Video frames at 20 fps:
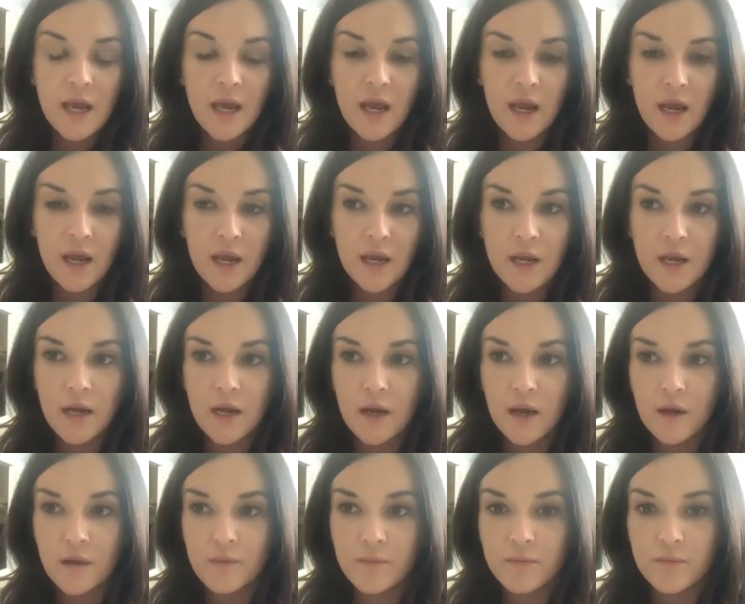And,
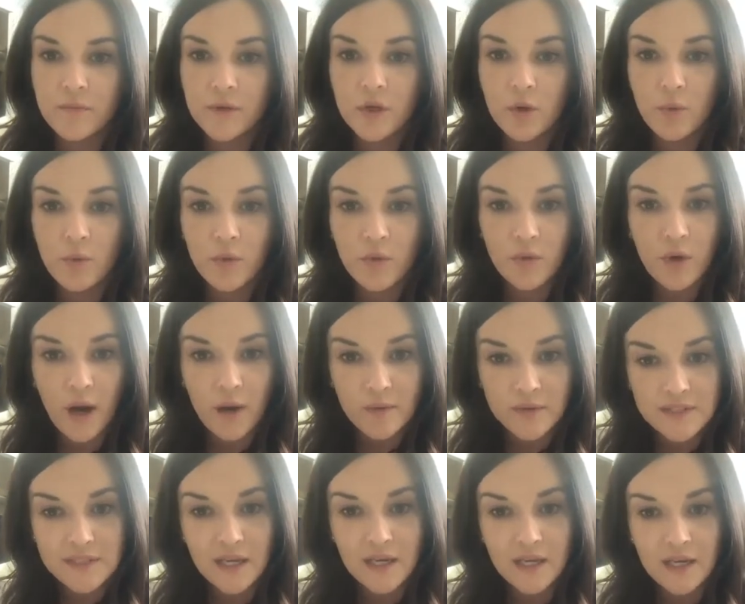I
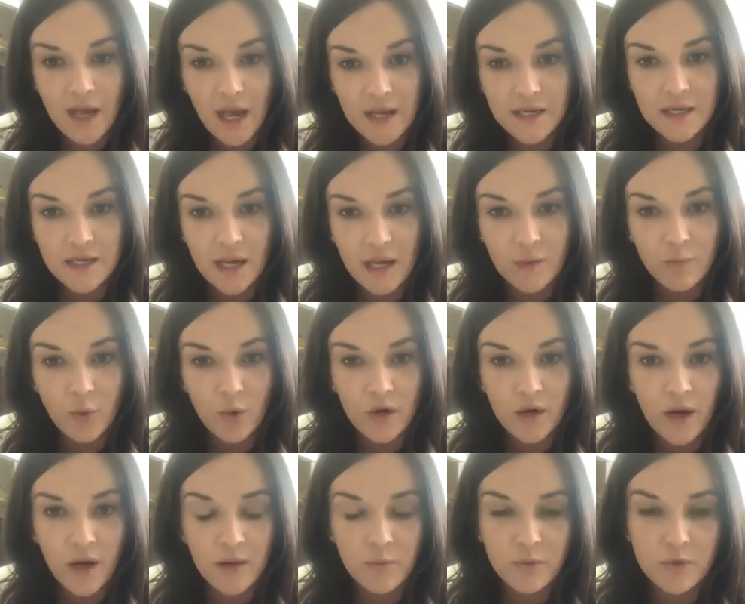would say say
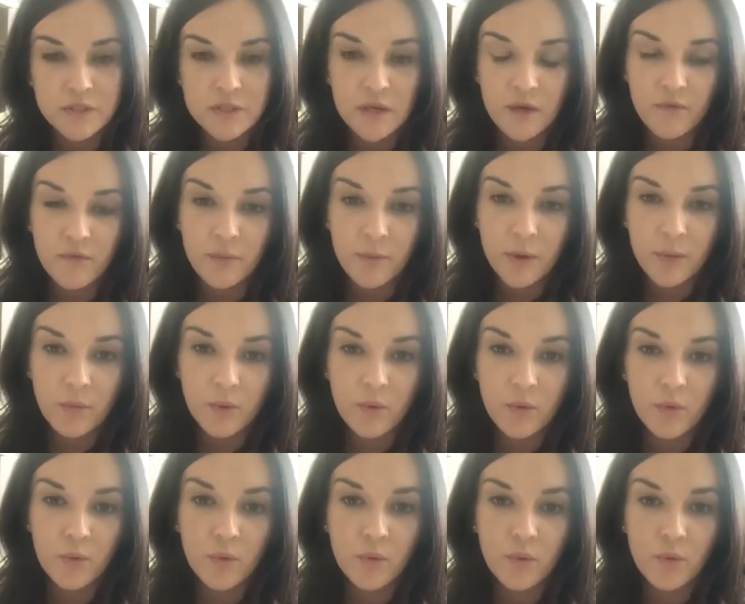99.9% of the people
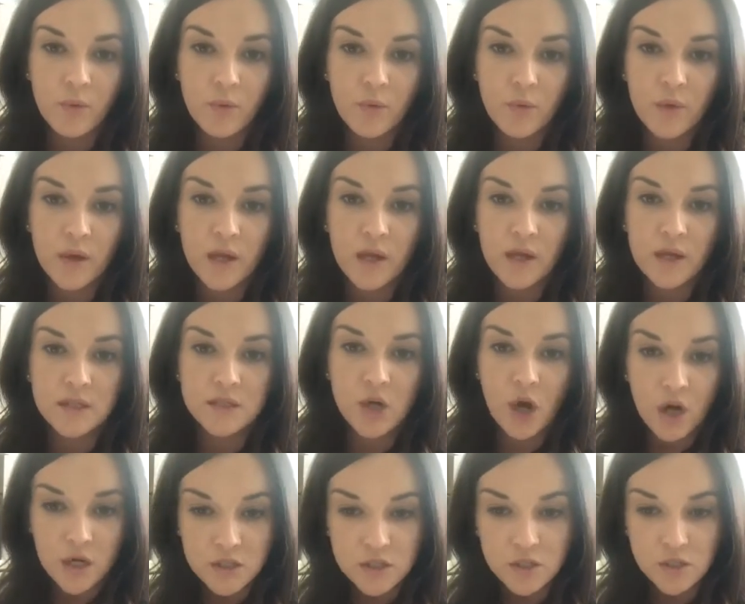who we
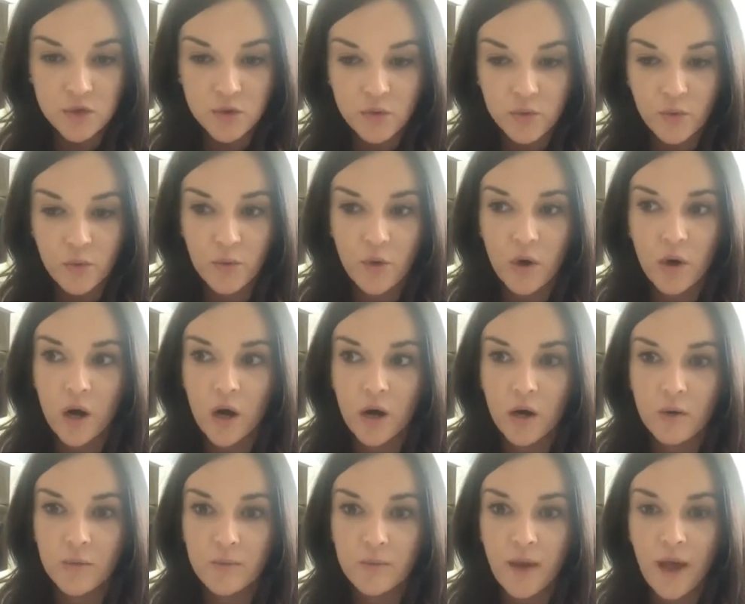talked to
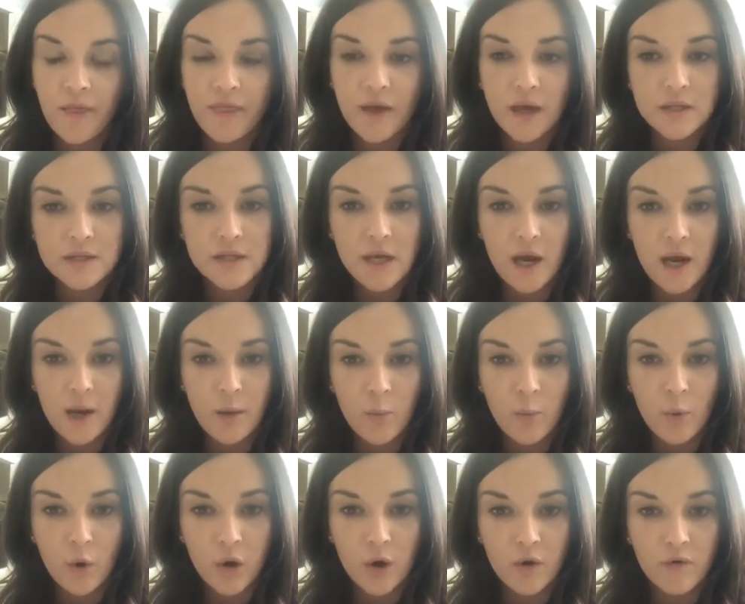at that
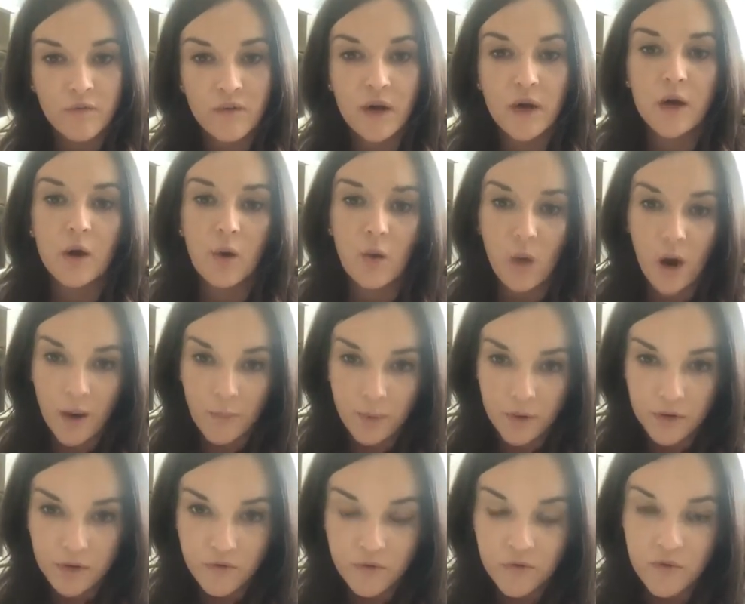time were very
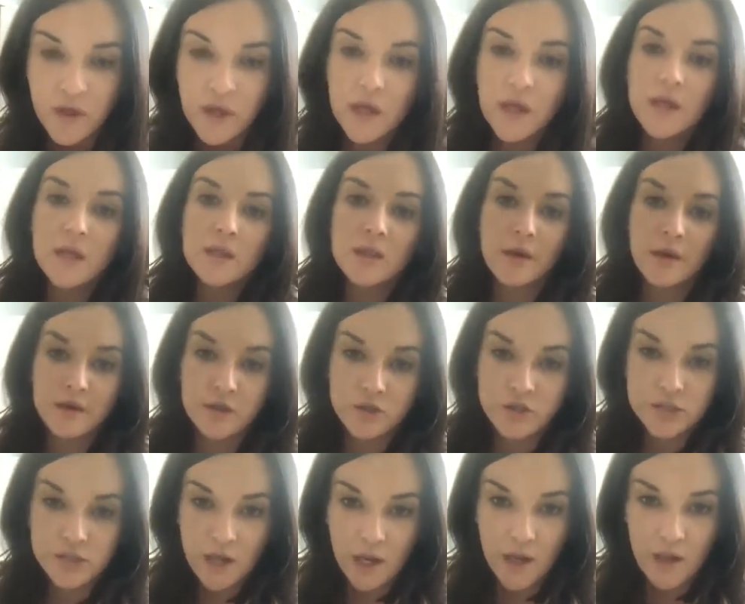cooperative. They
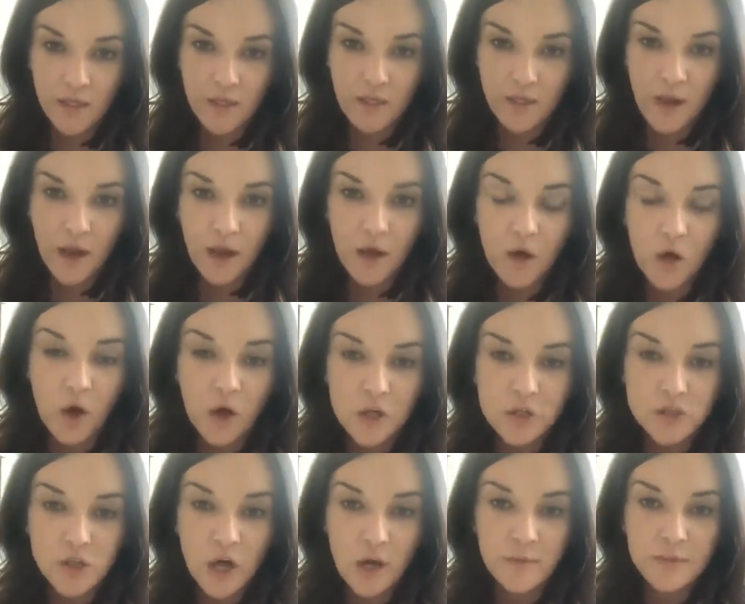understand that
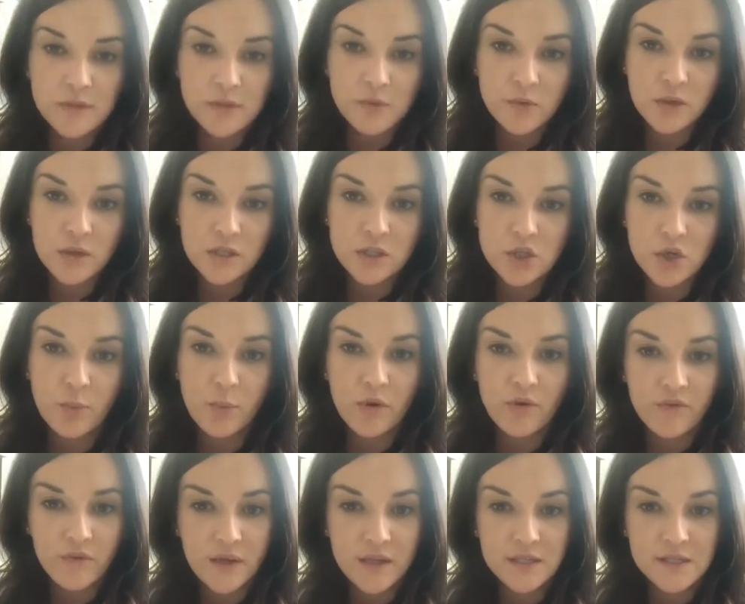our job is really to
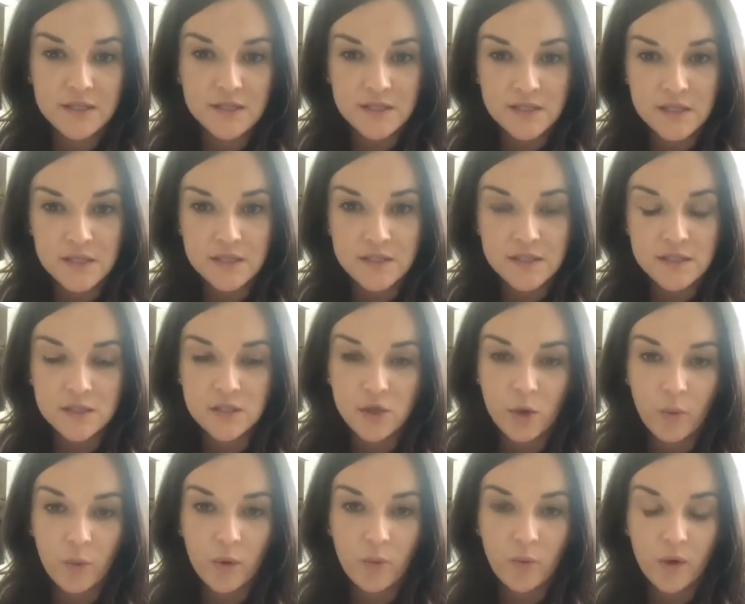prevent disease, and
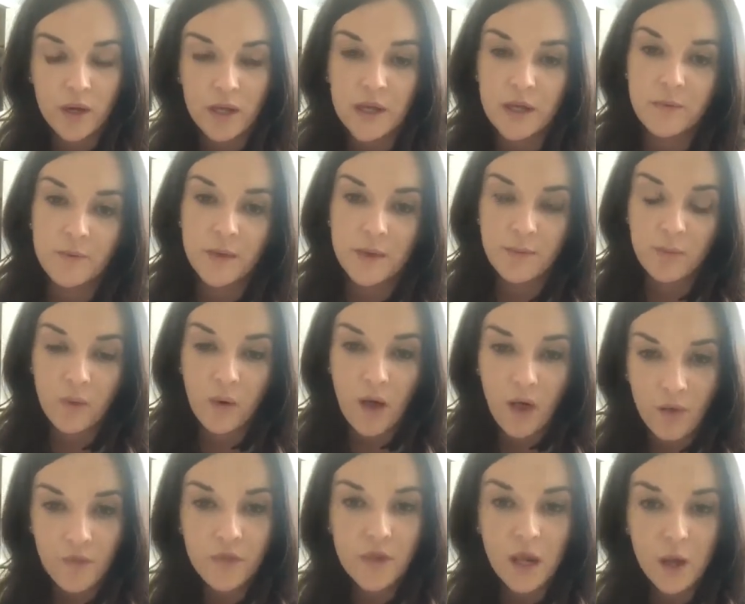so we want to keep people
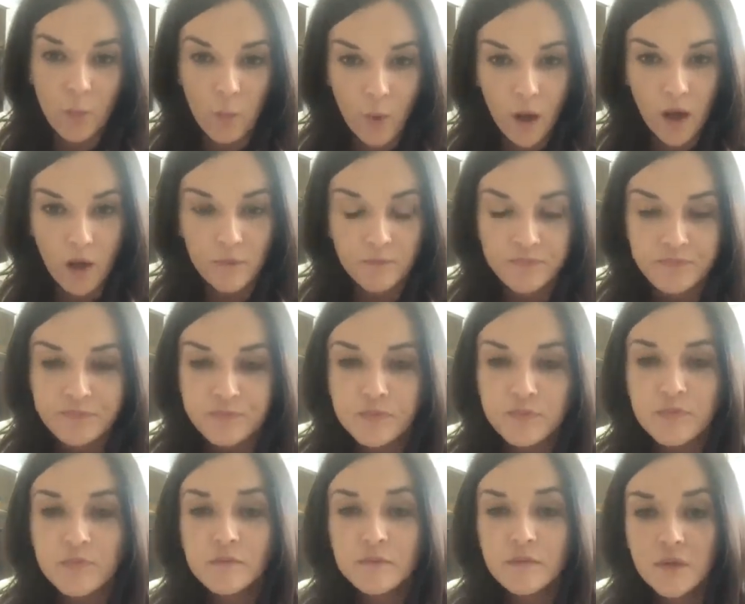healthy and well.
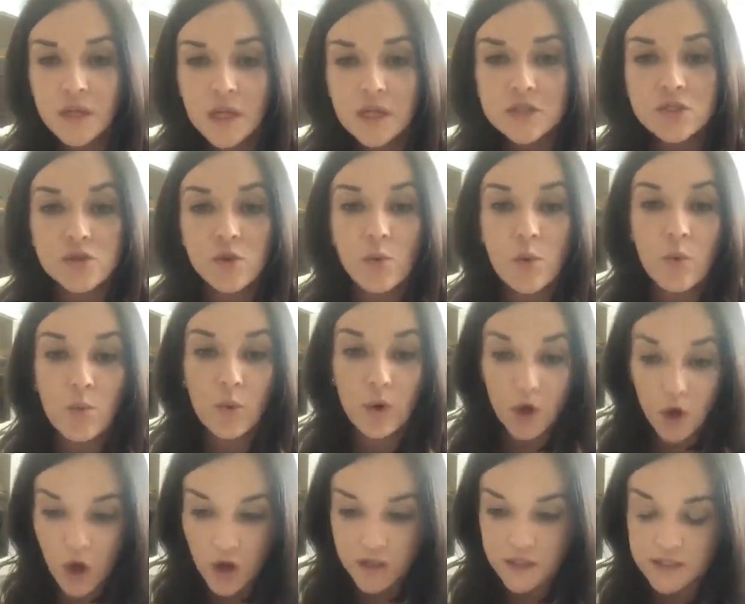And so when we're
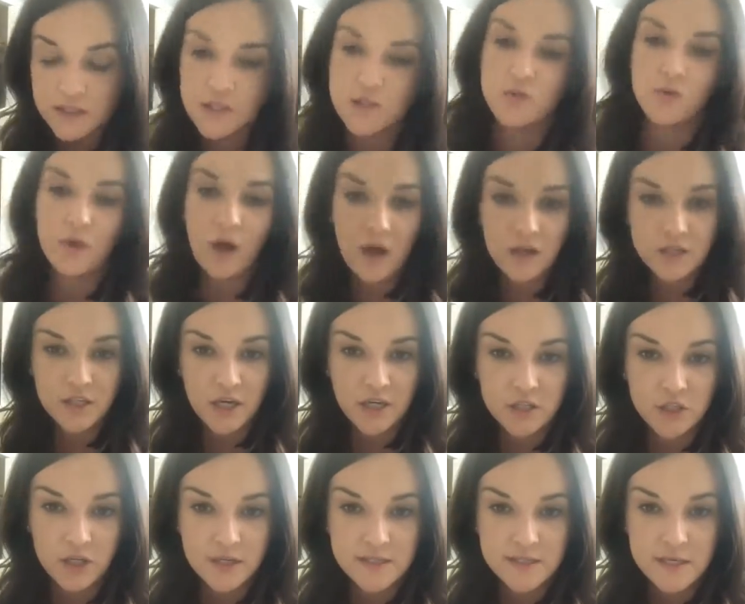calling to do
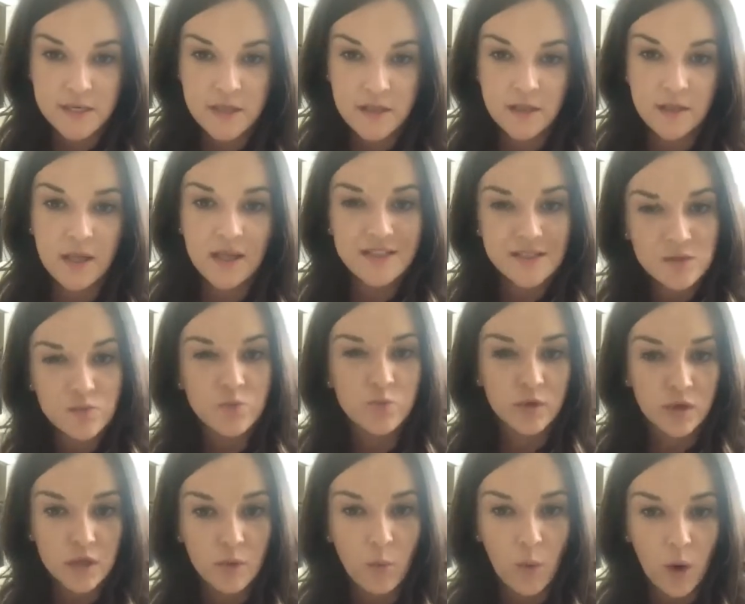contact tracing, that's
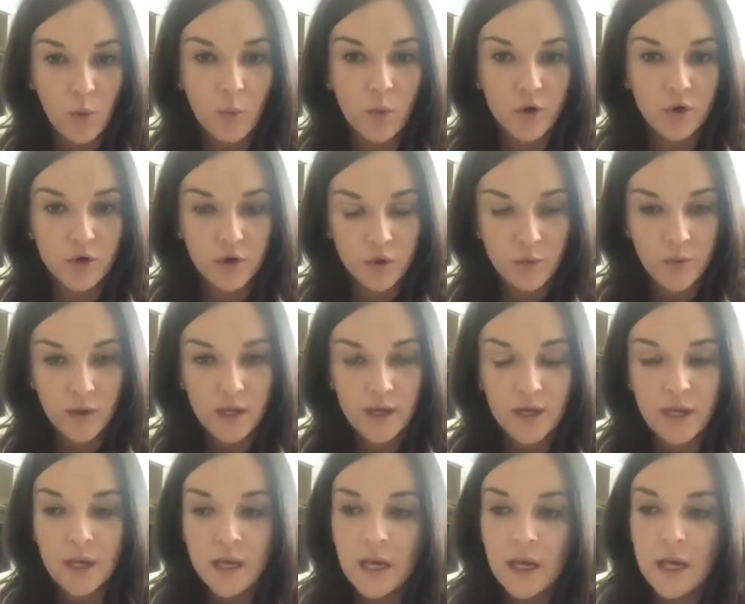really what we're doing.